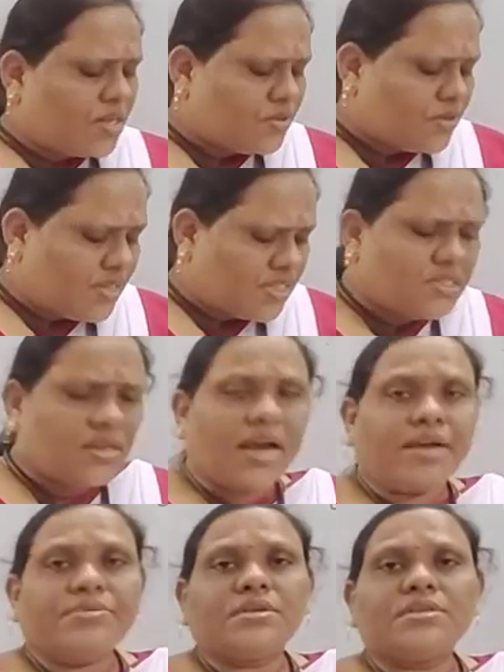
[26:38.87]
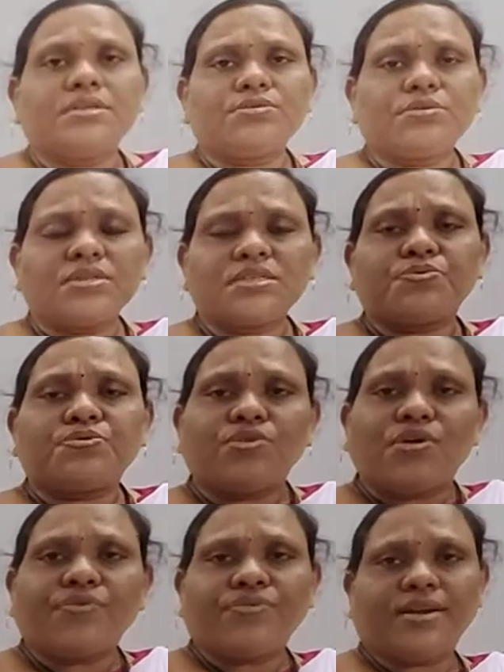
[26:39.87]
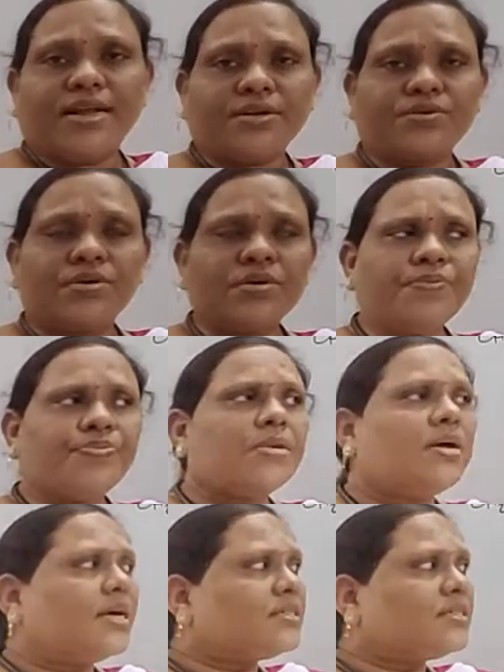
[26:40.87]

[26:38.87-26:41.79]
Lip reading: So this due to this flow of electron,